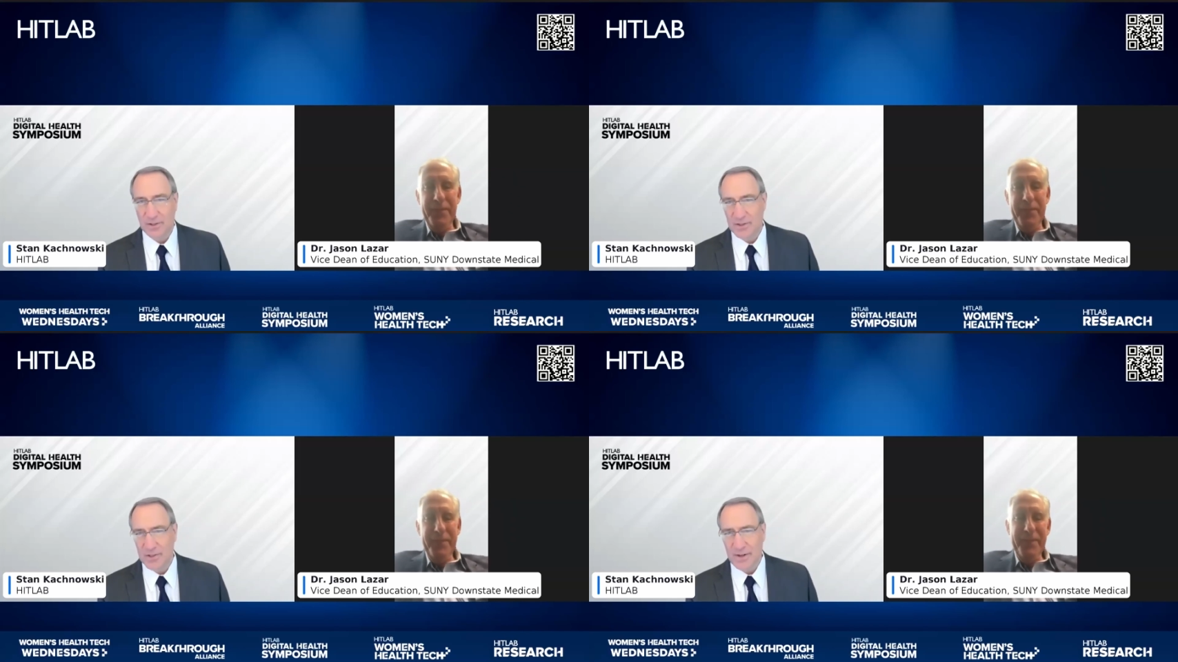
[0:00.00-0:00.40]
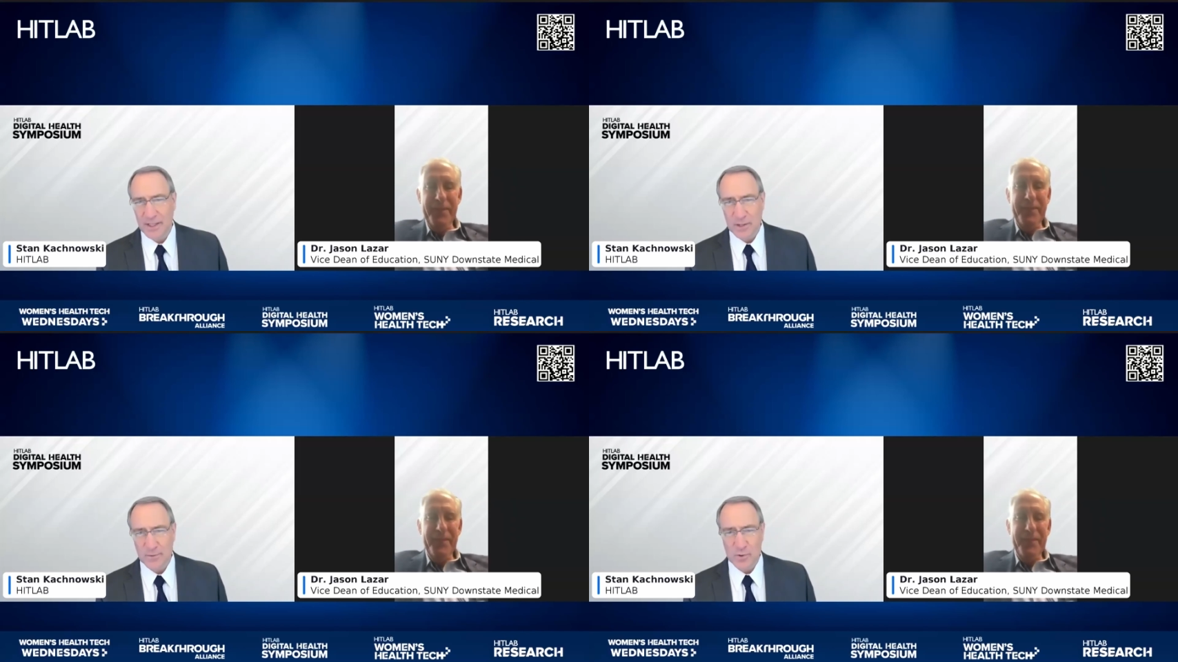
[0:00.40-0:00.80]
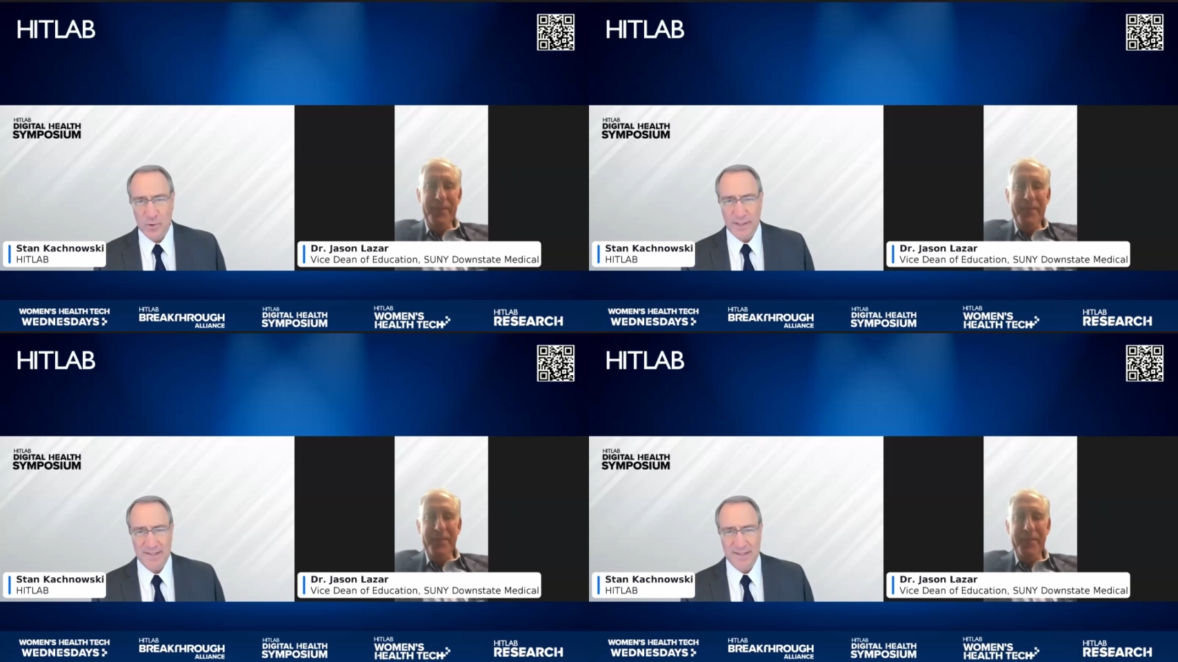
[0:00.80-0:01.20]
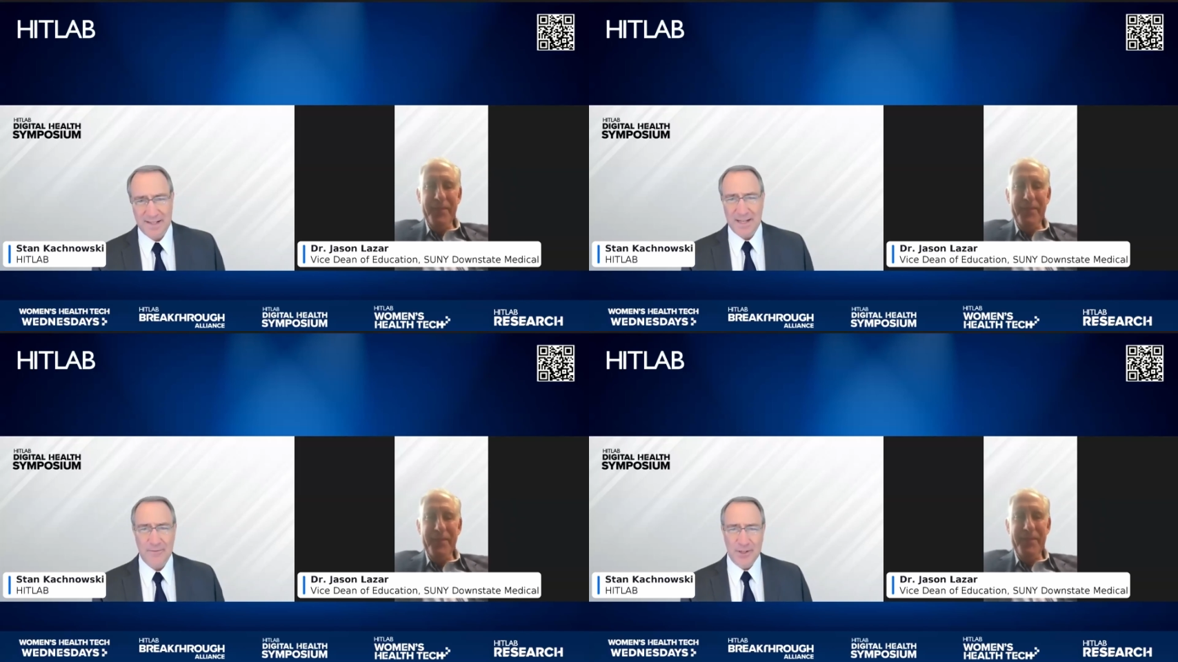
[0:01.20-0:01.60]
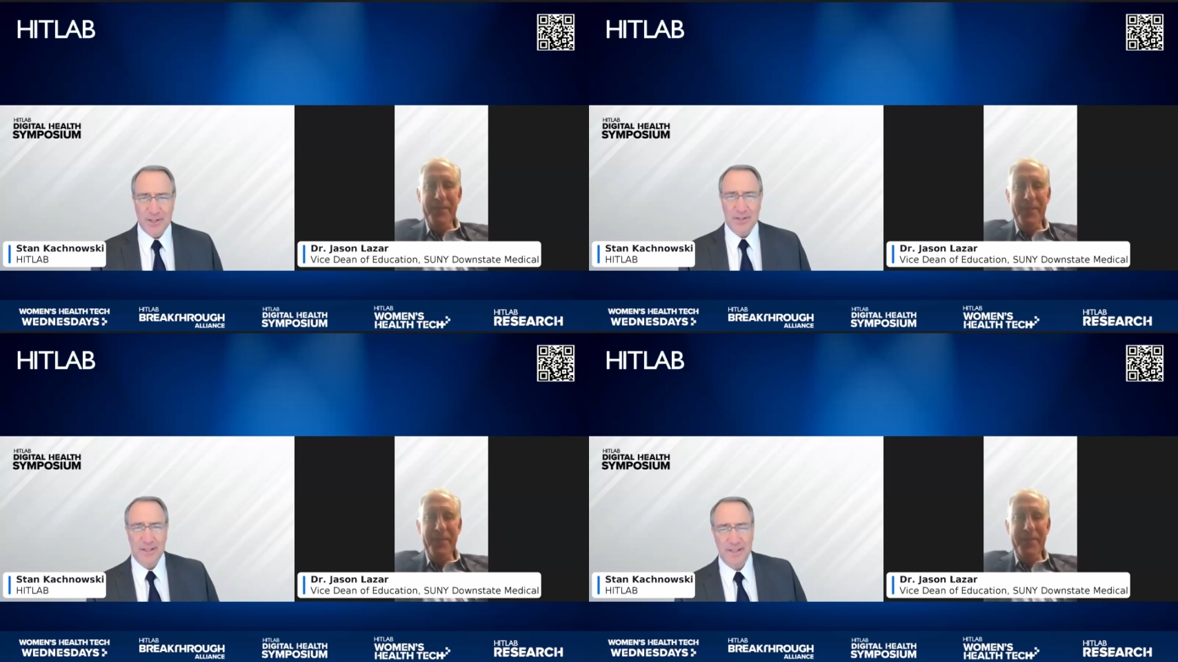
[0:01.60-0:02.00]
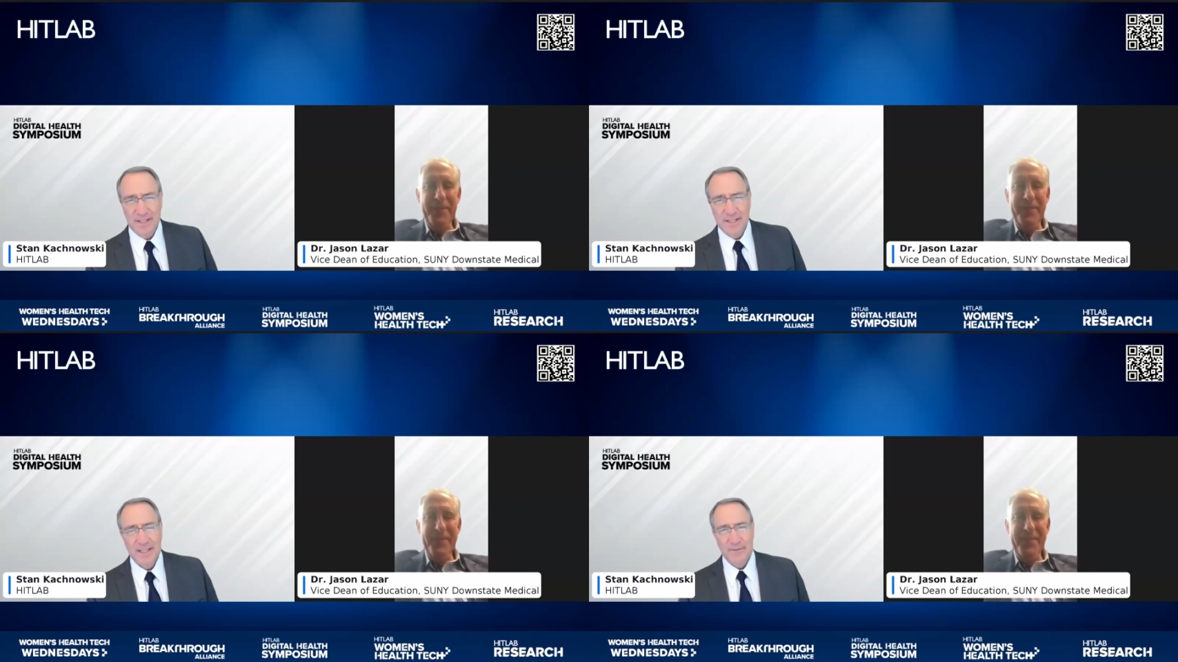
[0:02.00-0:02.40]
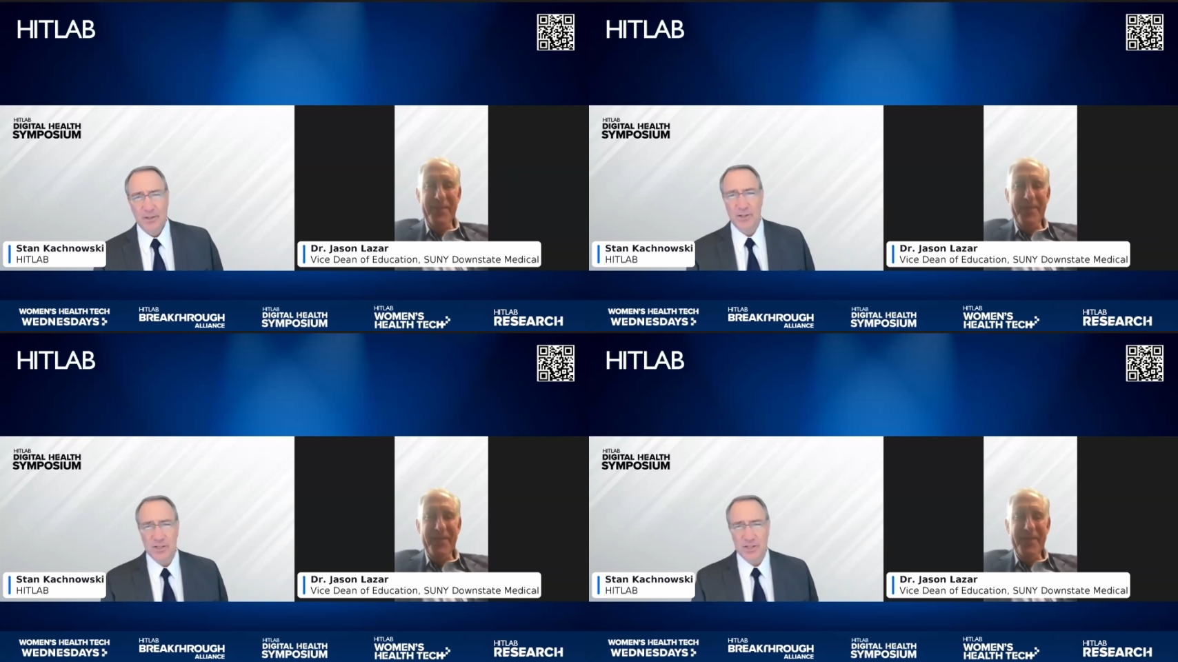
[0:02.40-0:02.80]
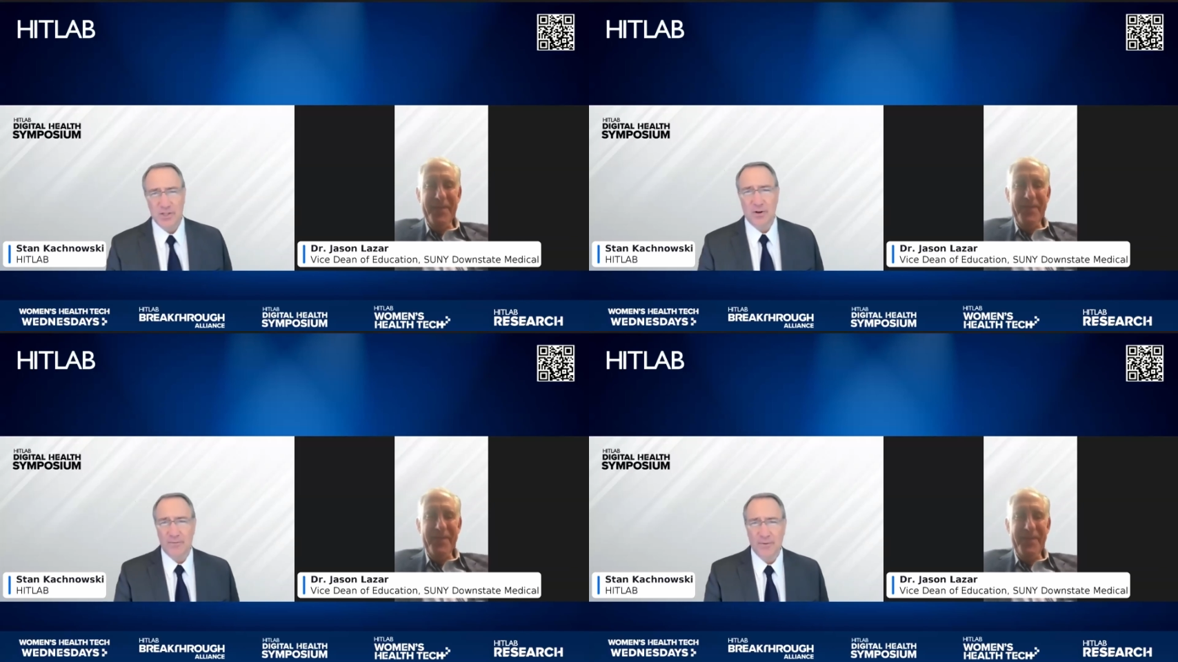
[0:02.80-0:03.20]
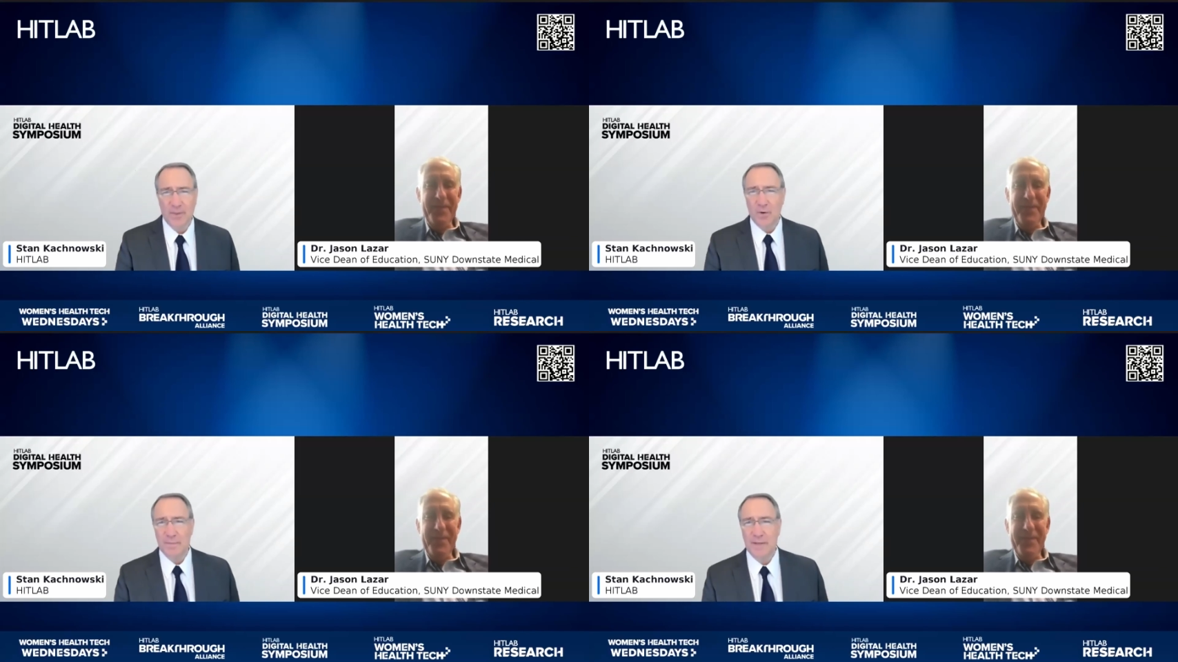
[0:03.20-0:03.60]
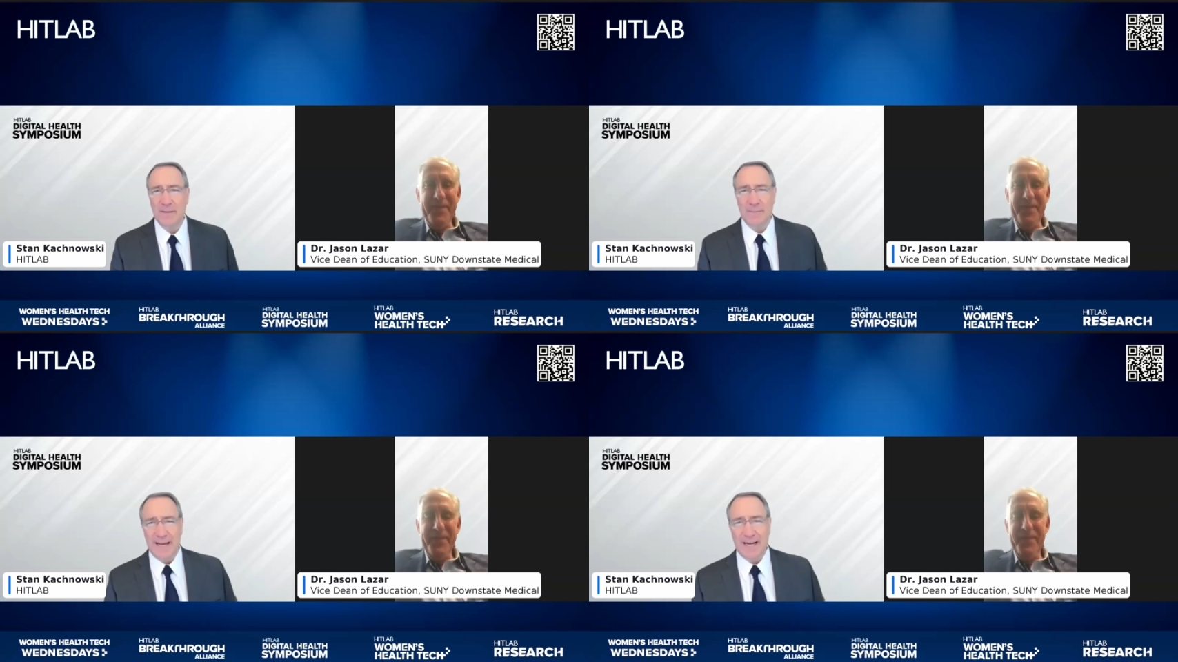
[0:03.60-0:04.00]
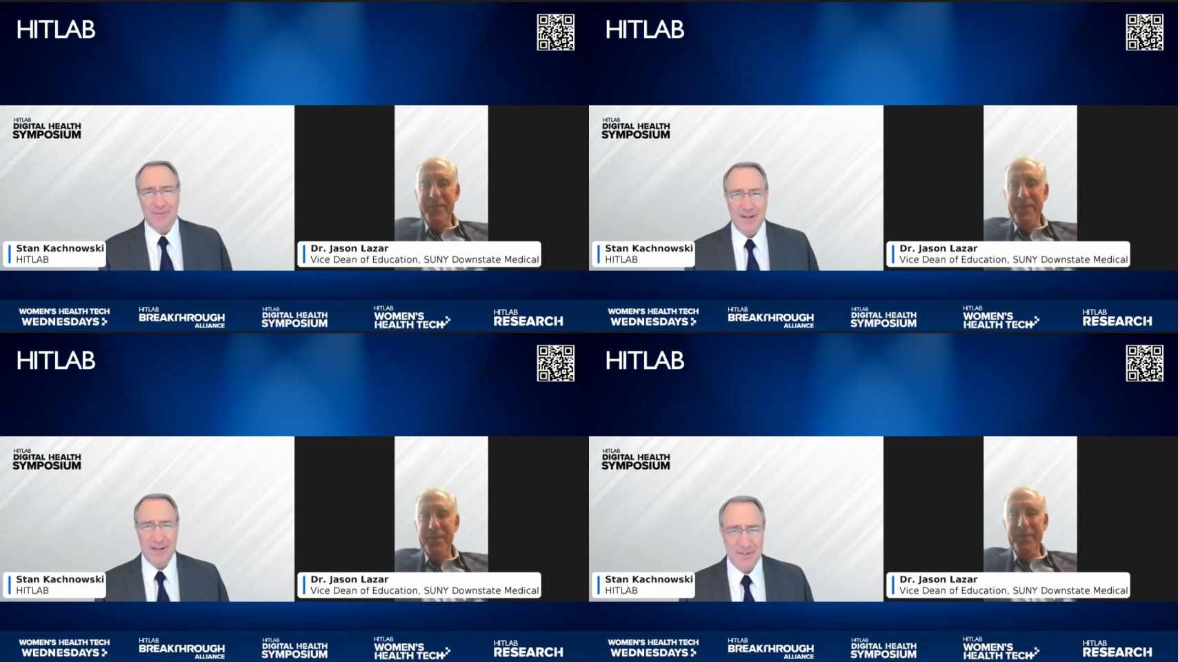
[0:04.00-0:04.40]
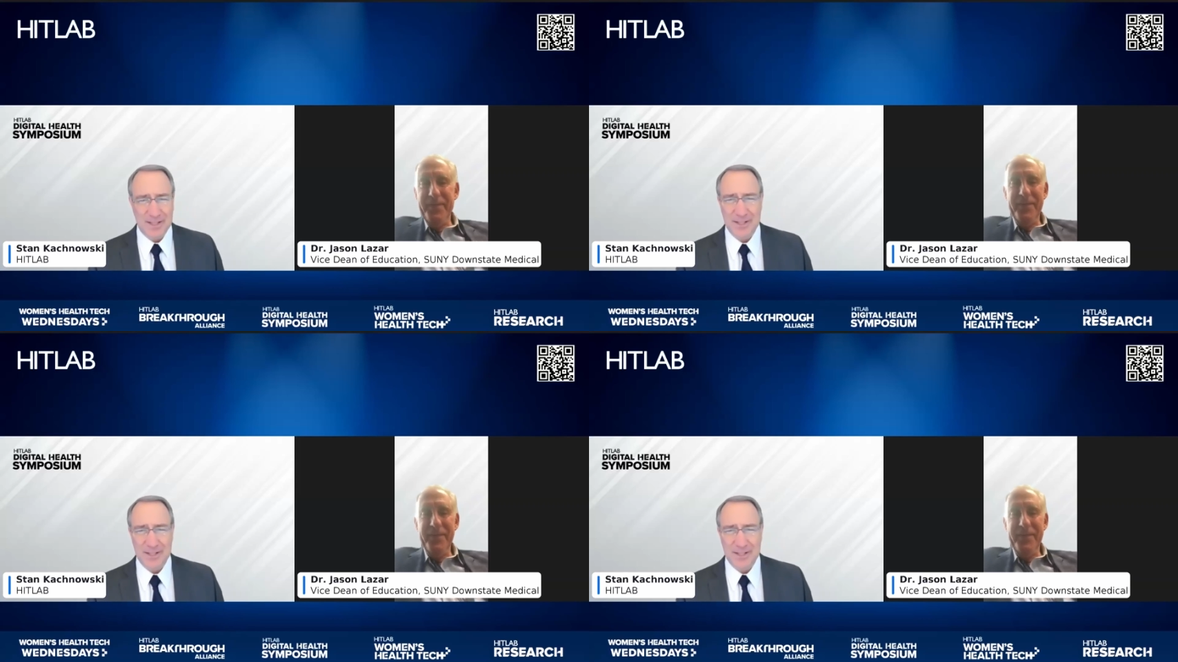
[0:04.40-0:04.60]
Speaker 1: Dr. Lazar, thank you for joining us today. If we could, you could just start off with a one minute background.